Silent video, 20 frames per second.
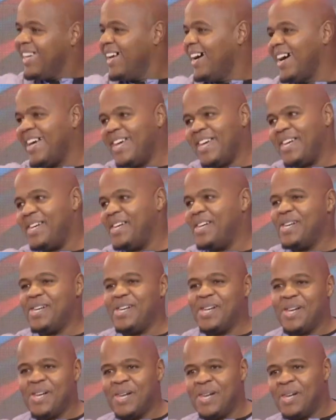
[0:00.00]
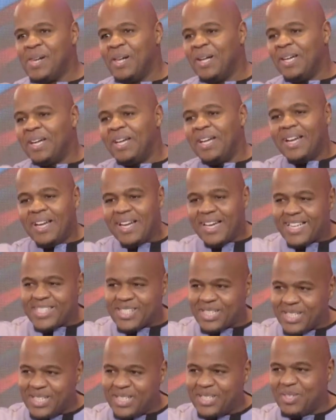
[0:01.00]
Hey. Let's
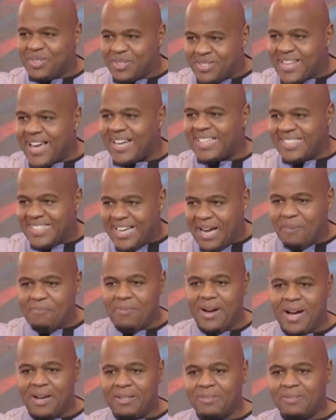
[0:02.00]
reduce that number.